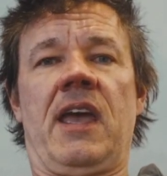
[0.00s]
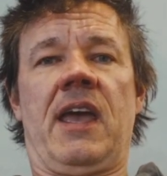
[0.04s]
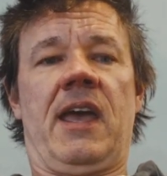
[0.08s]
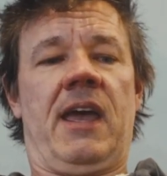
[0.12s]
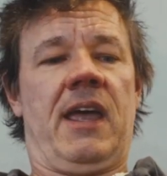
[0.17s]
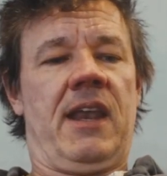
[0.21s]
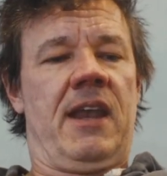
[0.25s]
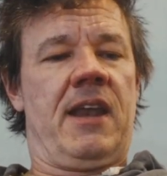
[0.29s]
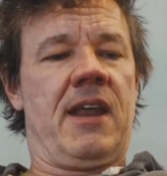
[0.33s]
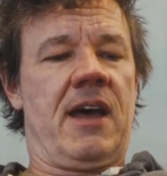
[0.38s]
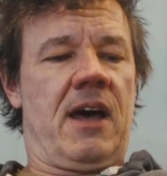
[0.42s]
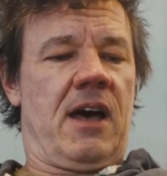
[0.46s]

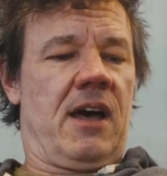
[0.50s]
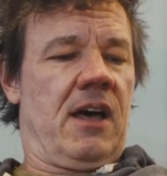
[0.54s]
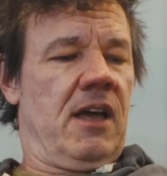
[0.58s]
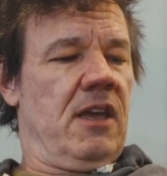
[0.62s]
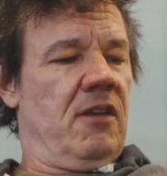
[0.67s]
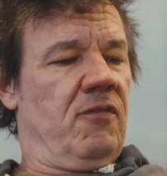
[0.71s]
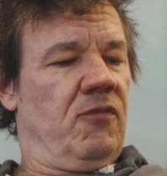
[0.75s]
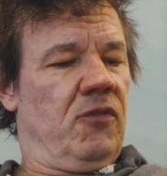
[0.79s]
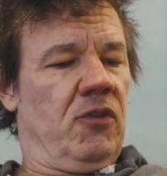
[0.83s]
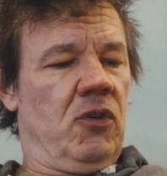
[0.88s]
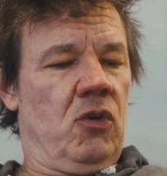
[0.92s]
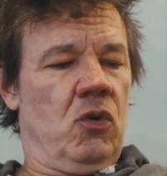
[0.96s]
And
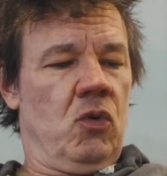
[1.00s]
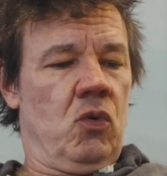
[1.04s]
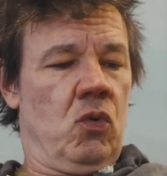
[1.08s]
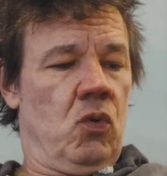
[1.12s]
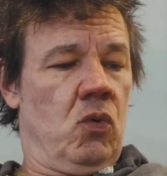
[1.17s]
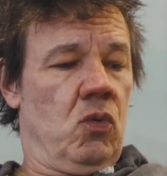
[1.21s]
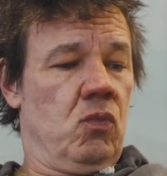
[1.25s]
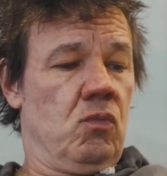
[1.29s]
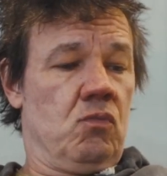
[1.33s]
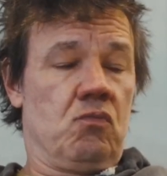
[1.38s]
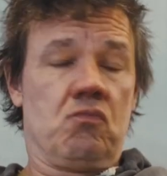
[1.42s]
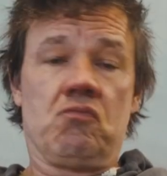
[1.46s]
if
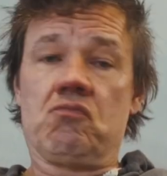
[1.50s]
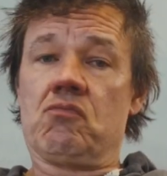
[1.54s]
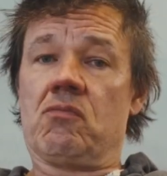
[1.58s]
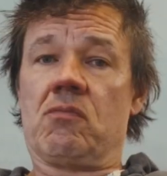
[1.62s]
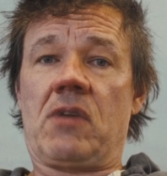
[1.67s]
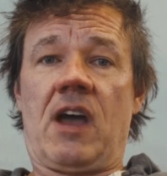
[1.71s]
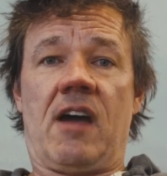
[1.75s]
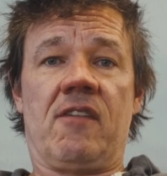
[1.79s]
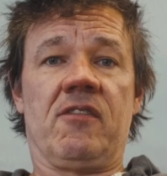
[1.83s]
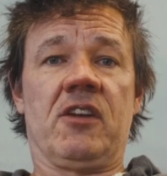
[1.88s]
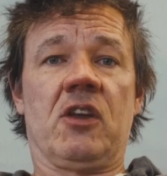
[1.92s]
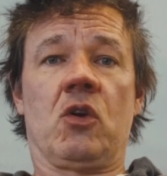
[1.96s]
you
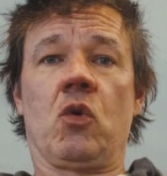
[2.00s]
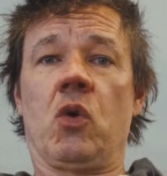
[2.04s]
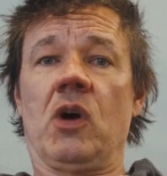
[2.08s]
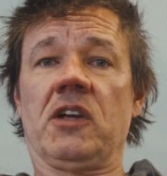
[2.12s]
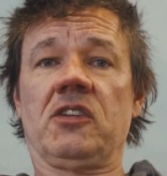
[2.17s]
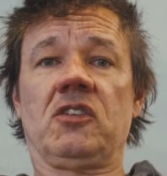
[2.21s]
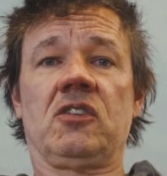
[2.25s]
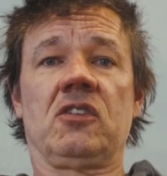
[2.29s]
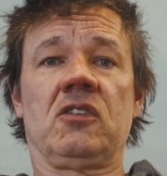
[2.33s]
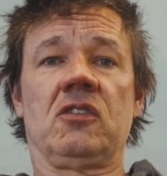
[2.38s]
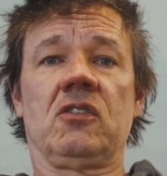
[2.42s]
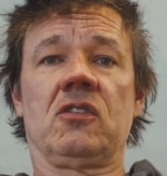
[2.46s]
have any
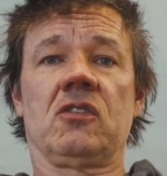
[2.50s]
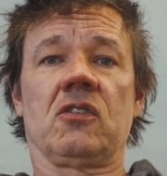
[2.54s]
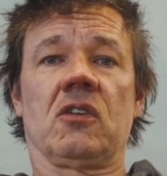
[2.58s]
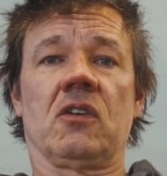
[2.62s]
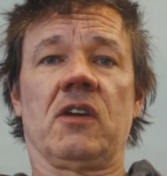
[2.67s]
questions